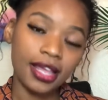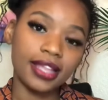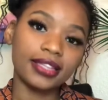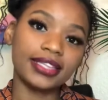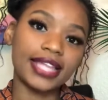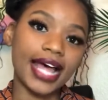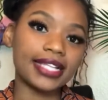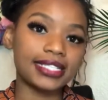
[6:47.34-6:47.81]

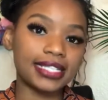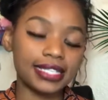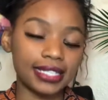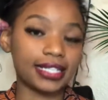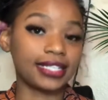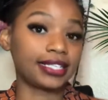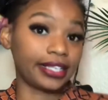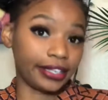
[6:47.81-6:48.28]
that's a
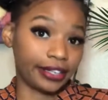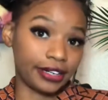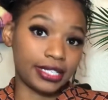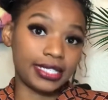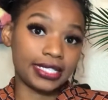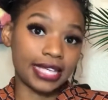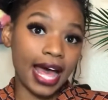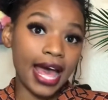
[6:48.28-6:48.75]
clear
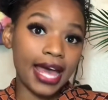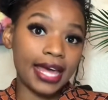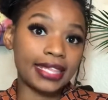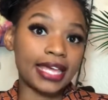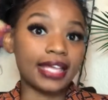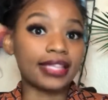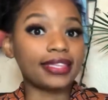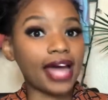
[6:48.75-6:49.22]

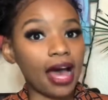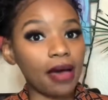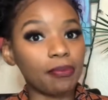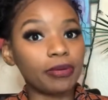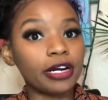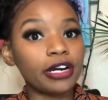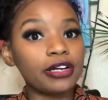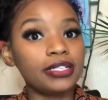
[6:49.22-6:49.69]
sign that that
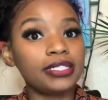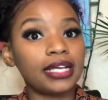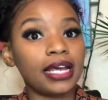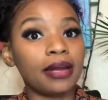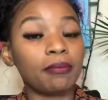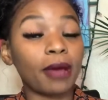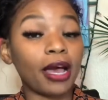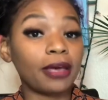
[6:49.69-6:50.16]

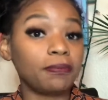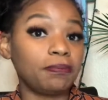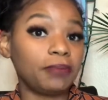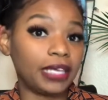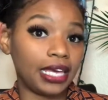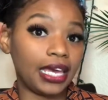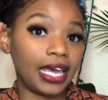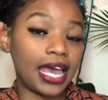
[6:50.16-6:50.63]
person might
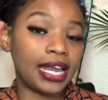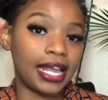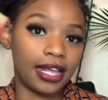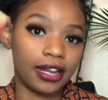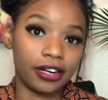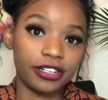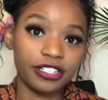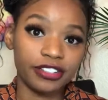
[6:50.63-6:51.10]
be an
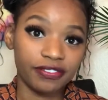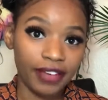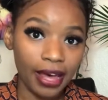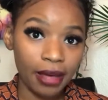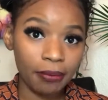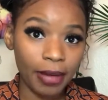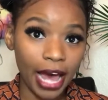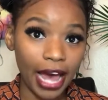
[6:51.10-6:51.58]
energy
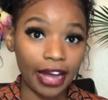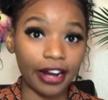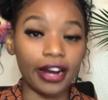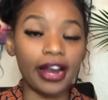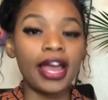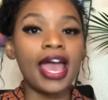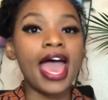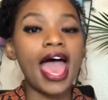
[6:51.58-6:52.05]
vampire.